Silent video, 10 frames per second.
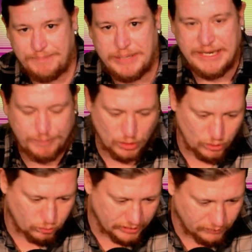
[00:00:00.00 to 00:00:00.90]

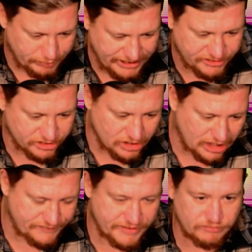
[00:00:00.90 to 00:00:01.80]
People will be
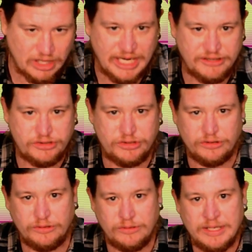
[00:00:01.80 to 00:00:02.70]
denied the right
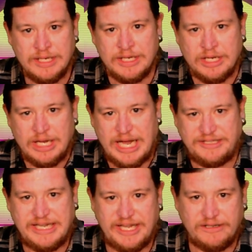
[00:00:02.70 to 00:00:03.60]
to
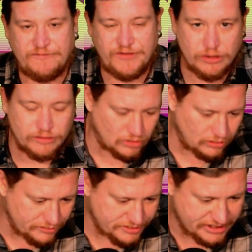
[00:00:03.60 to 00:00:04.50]
attend
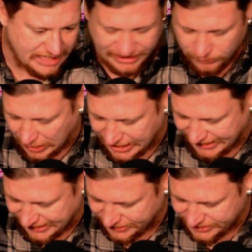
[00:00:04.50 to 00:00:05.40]
funerals and
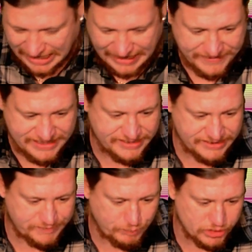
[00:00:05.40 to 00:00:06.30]
weddings, and this
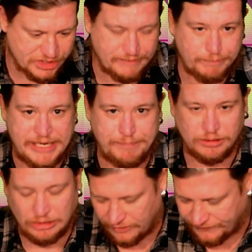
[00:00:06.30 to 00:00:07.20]
is pushing
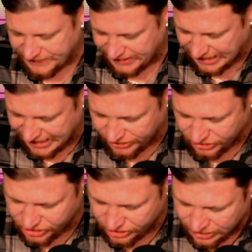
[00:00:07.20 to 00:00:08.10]
people over the
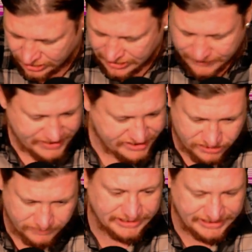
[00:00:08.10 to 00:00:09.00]
edge. This
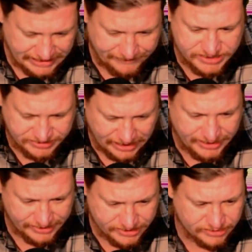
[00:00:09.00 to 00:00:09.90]
is really
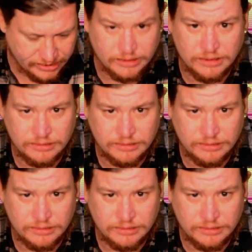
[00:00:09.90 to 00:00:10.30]
devastating, isn't it?